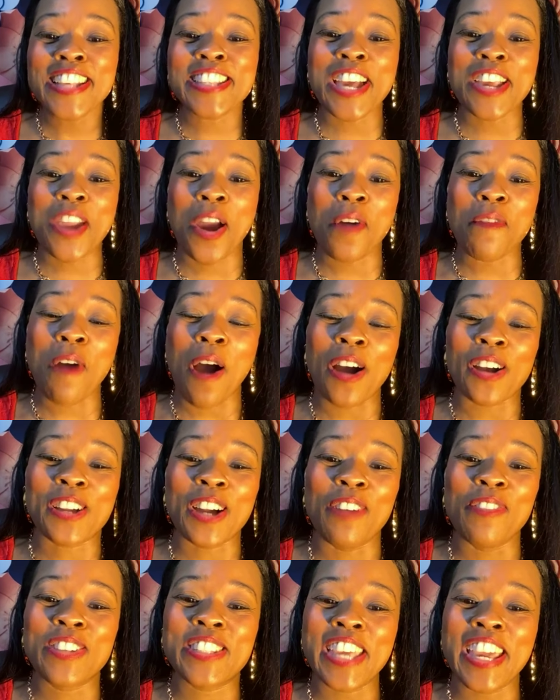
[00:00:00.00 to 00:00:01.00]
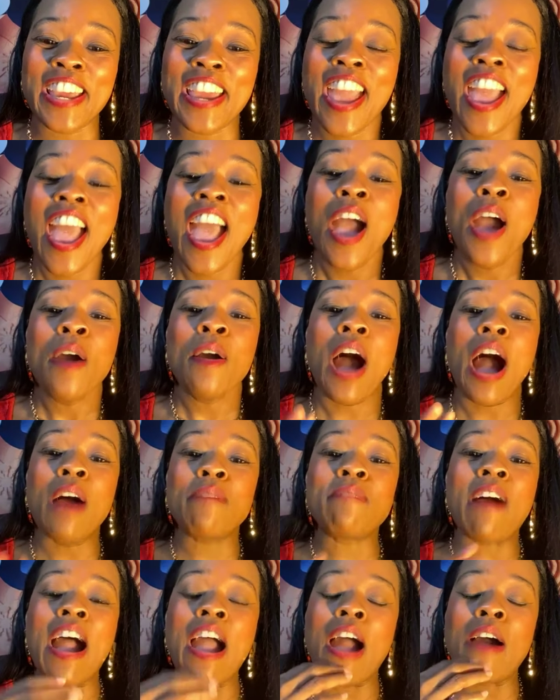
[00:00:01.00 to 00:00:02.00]
He said, you're welcome. See,
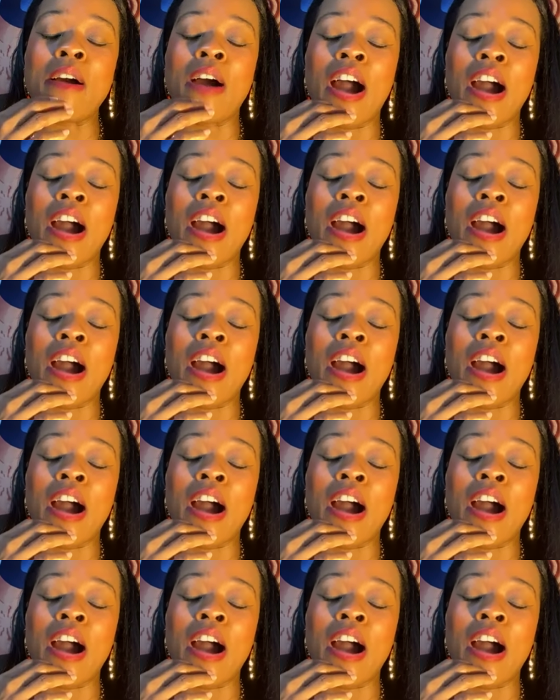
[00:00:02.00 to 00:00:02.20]
um, I,